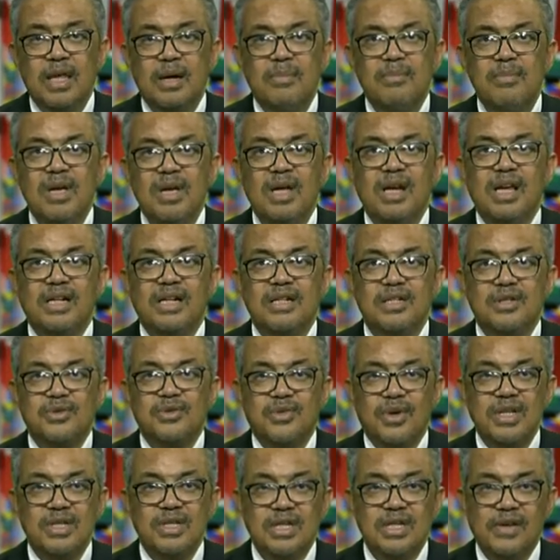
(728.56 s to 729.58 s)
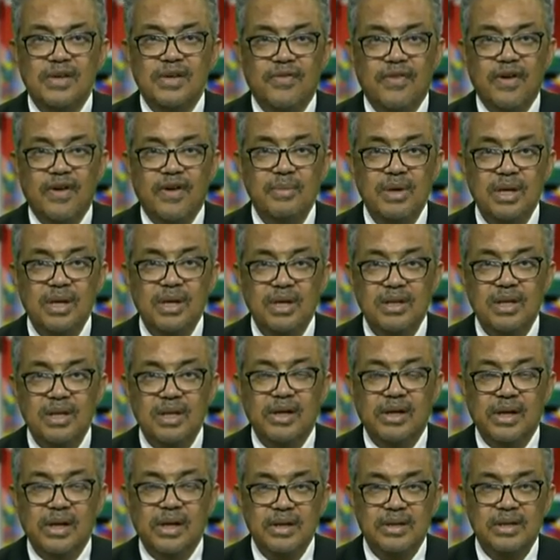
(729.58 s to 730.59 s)
The millions facing famine in
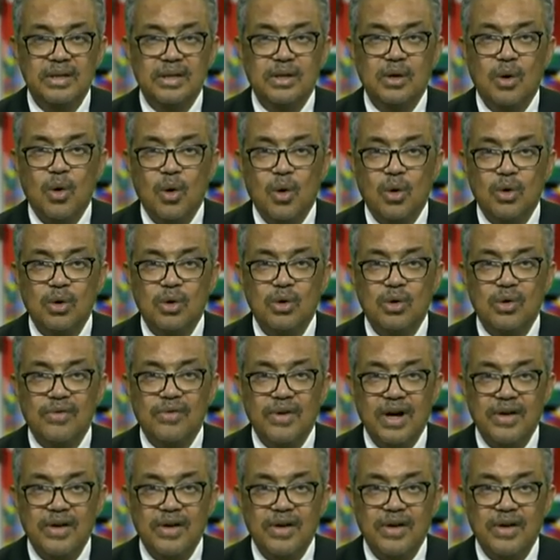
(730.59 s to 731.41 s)
the Greater Horn